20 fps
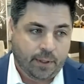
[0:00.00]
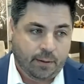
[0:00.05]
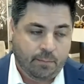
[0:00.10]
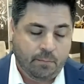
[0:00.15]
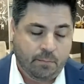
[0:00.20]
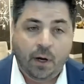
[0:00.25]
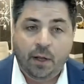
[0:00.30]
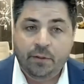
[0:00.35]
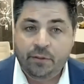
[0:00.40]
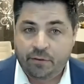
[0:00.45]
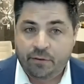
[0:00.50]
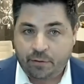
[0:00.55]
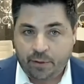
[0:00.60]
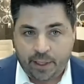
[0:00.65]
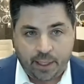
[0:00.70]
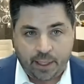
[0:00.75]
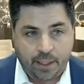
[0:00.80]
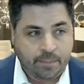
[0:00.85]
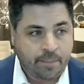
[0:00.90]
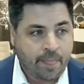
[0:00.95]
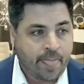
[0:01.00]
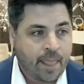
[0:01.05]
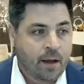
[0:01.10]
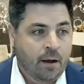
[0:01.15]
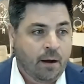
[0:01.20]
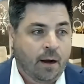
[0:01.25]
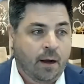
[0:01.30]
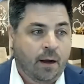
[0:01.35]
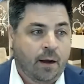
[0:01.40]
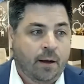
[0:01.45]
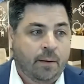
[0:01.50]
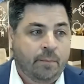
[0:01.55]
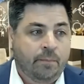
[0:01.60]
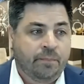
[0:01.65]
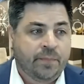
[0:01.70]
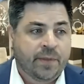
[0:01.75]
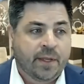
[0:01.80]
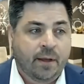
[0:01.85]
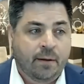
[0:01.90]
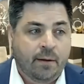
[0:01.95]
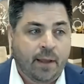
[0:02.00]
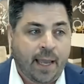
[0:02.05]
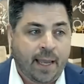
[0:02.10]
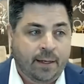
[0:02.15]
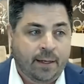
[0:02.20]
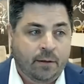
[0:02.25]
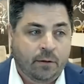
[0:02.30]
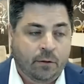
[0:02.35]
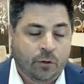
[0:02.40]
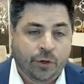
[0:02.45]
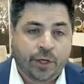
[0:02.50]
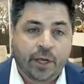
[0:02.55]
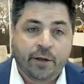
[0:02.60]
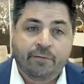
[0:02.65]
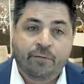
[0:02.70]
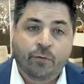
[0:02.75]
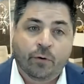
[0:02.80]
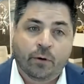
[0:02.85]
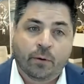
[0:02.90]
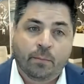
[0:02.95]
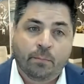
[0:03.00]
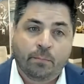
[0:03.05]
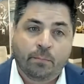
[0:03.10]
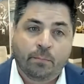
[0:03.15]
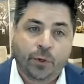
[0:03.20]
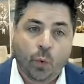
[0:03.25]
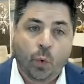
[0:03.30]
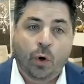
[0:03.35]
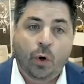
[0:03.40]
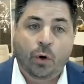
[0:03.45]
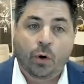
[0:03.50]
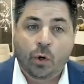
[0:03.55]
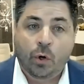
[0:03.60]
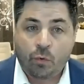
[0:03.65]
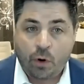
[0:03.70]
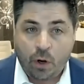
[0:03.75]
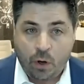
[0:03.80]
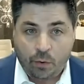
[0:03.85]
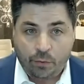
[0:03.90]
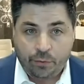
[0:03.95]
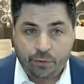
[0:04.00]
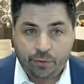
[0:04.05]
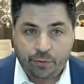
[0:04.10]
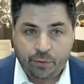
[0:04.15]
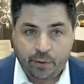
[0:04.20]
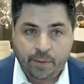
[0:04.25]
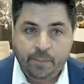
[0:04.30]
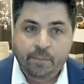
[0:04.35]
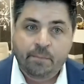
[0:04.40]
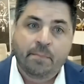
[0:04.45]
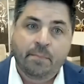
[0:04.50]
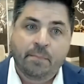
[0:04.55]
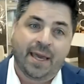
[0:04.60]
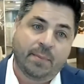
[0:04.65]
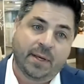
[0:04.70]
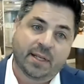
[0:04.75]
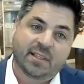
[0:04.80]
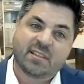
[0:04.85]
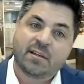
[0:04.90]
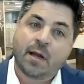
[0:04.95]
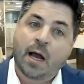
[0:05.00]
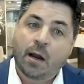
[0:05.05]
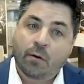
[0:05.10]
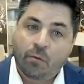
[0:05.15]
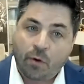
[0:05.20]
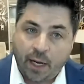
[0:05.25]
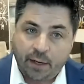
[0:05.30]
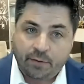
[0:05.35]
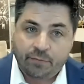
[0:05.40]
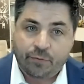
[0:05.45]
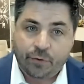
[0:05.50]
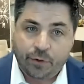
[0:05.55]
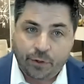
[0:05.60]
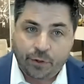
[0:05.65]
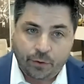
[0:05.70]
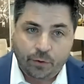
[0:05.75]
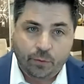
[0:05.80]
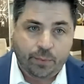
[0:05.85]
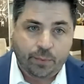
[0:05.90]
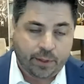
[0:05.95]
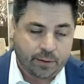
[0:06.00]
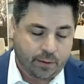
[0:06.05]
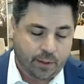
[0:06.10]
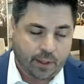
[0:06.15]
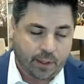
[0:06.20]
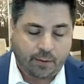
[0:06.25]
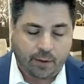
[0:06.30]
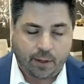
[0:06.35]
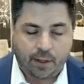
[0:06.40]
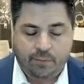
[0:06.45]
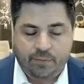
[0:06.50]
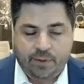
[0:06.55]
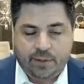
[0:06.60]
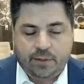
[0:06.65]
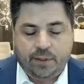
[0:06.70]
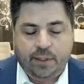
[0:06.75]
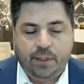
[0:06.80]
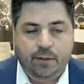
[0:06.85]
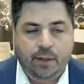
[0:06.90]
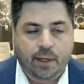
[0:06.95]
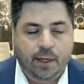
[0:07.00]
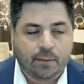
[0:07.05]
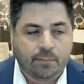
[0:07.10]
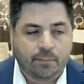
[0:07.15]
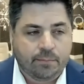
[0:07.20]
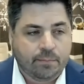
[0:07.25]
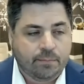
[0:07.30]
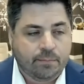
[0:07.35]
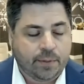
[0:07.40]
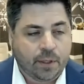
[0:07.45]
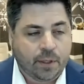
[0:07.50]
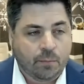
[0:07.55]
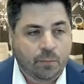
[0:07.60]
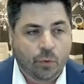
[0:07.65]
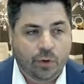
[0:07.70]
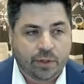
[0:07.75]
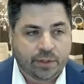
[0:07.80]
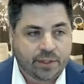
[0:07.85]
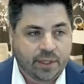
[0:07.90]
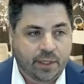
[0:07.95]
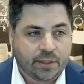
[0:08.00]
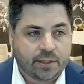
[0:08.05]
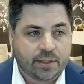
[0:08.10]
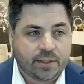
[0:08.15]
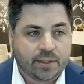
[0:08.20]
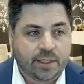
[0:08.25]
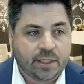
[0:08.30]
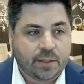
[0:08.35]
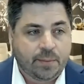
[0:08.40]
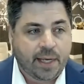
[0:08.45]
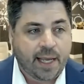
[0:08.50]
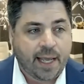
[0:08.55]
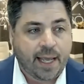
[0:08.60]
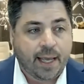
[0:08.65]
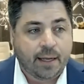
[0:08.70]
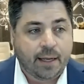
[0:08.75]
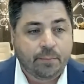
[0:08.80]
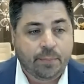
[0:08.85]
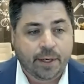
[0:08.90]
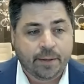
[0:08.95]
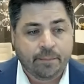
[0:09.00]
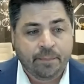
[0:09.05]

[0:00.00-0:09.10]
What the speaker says: monthly and looking for pure growth, maybe it's not right for you. But obviously, more discussions need to be had.